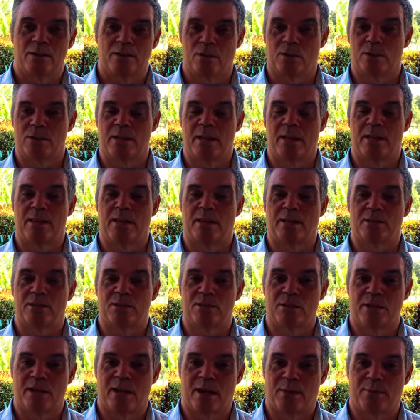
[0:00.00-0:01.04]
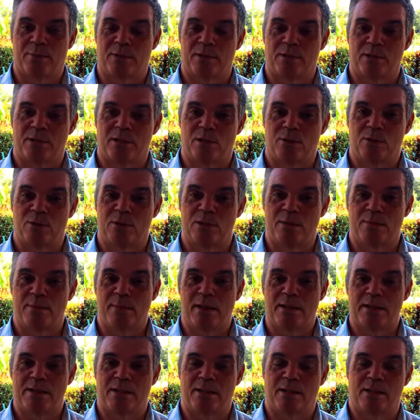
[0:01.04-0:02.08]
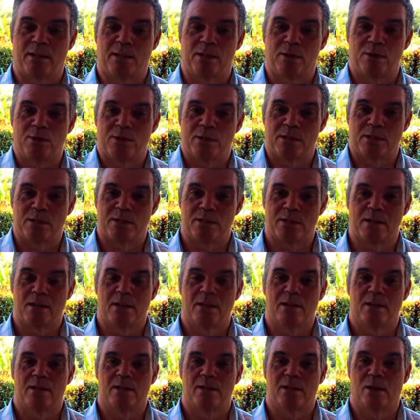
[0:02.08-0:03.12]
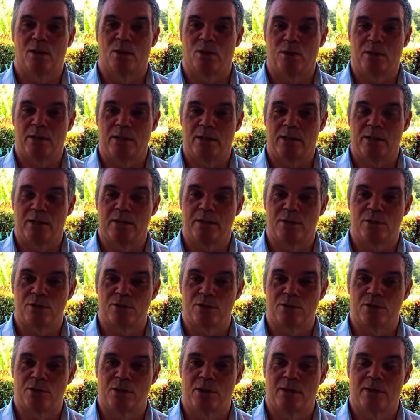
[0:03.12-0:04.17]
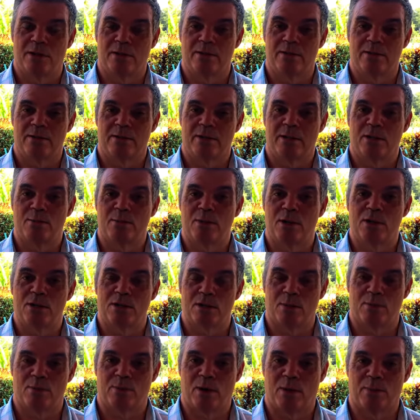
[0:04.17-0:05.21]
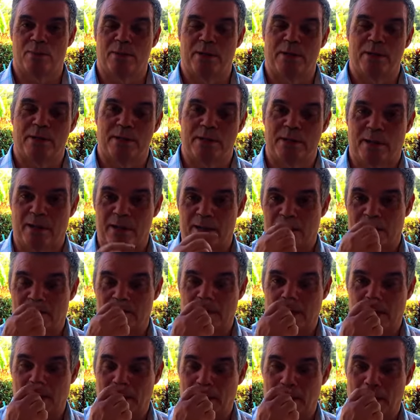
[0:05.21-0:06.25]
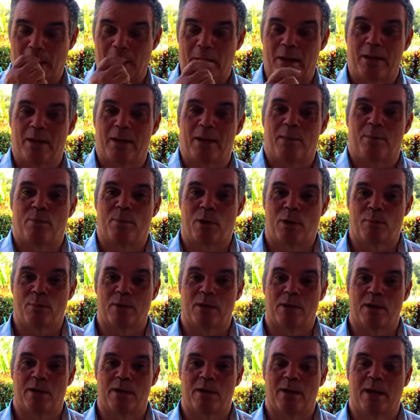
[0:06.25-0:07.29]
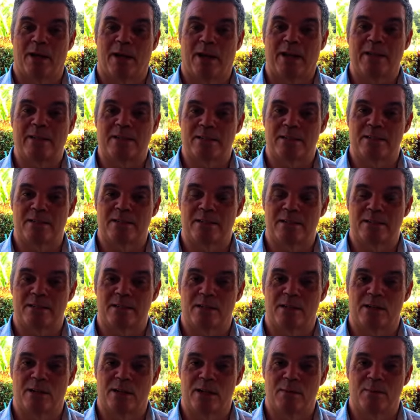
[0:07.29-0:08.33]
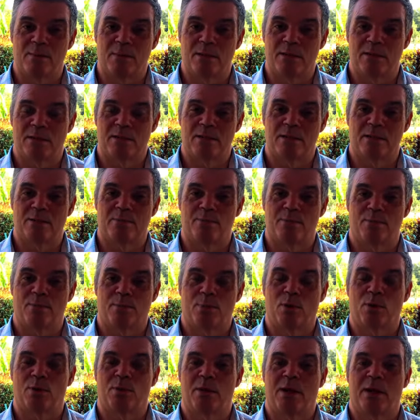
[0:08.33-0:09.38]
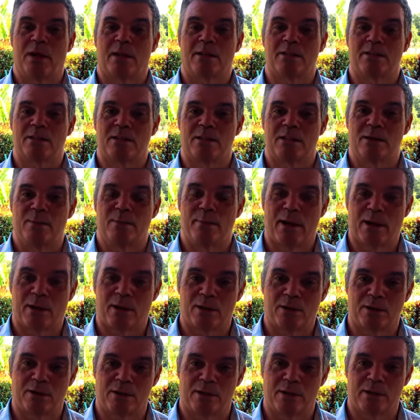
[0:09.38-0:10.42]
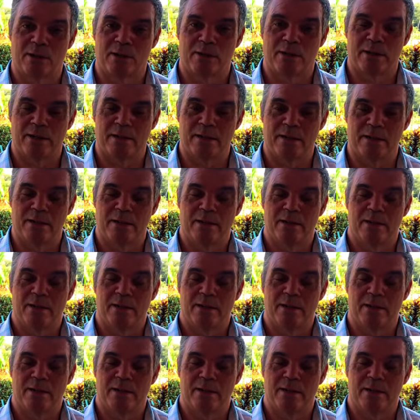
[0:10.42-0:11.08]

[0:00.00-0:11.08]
So as yet, that doesn't happen to domestic users. Only industrial and commercial properties that have a proper a license agreement to put electricity back onto the grid